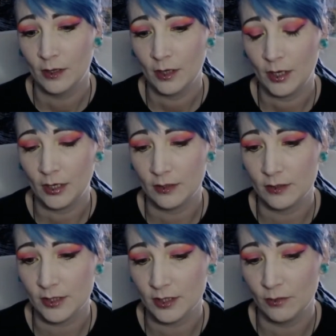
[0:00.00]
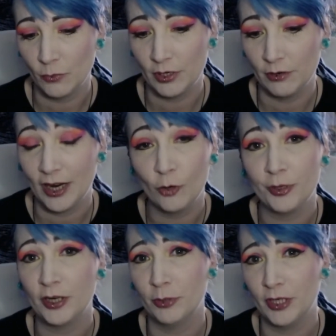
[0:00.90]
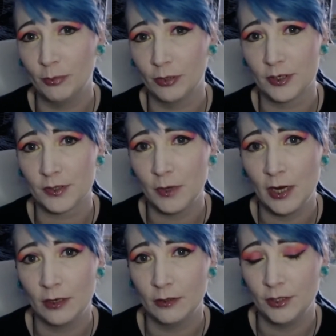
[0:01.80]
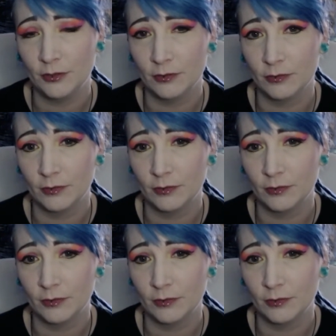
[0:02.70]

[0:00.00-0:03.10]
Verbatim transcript: And, and when you're helping people as well, and you're,